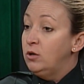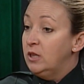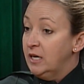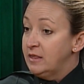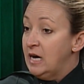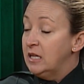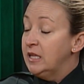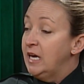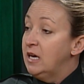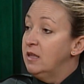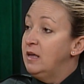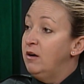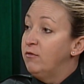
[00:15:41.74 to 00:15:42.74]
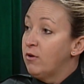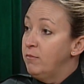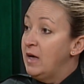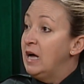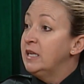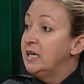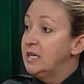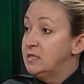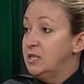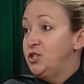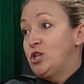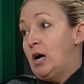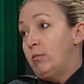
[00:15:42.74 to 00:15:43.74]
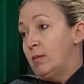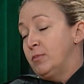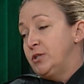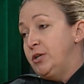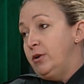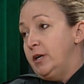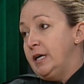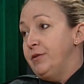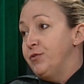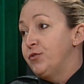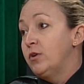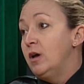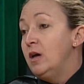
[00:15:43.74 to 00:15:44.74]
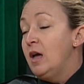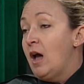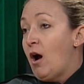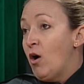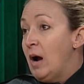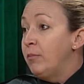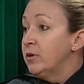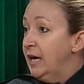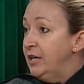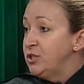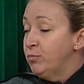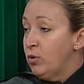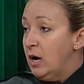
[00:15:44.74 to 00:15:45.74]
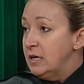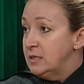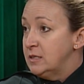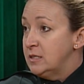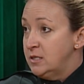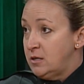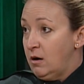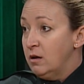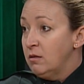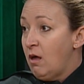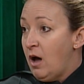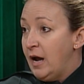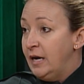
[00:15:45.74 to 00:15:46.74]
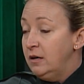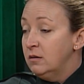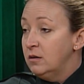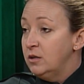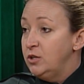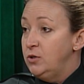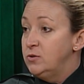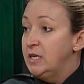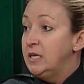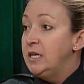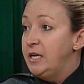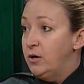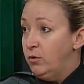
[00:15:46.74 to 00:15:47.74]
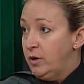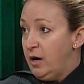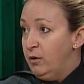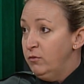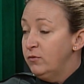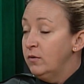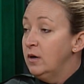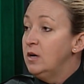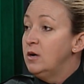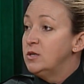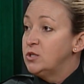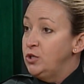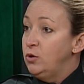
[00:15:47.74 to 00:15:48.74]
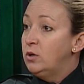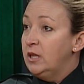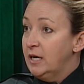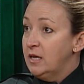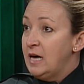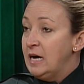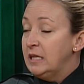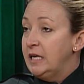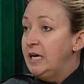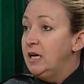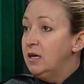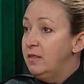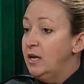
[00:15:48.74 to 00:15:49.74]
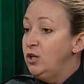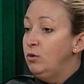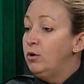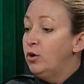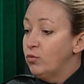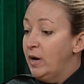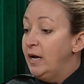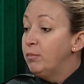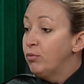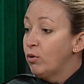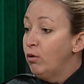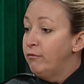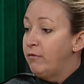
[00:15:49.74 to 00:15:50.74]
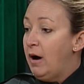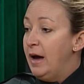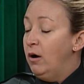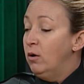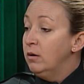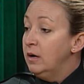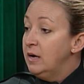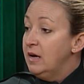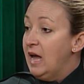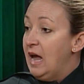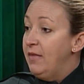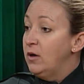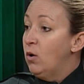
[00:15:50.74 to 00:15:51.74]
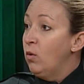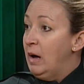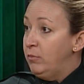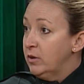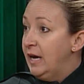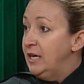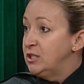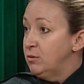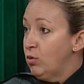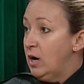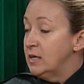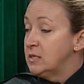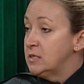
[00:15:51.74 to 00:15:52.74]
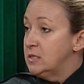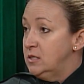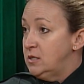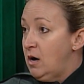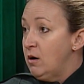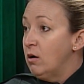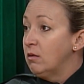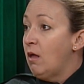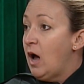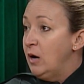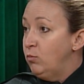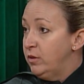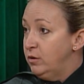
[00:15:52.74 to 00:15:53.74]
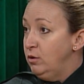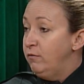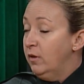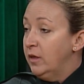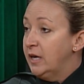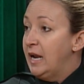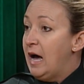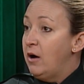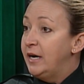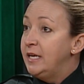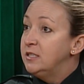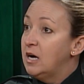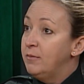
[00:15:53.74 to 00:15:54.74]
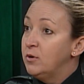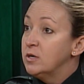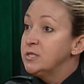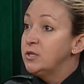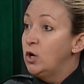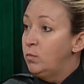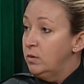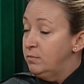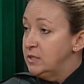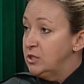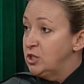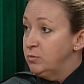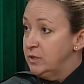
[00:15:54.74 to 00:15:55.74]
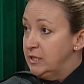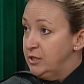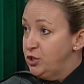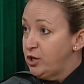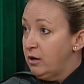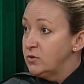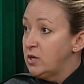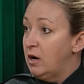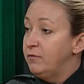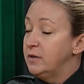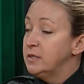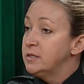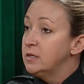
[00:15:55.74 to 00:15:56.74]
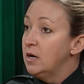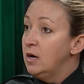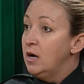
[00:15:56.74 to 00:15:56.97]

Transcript: you click that link, and then from that link it says job opportunities. Our application process is done online using NeoGov. So you click that link, and then you create a profile, and the whole application process is done online with you filling it out. Anytime there is an open position within the Sheriff's Office,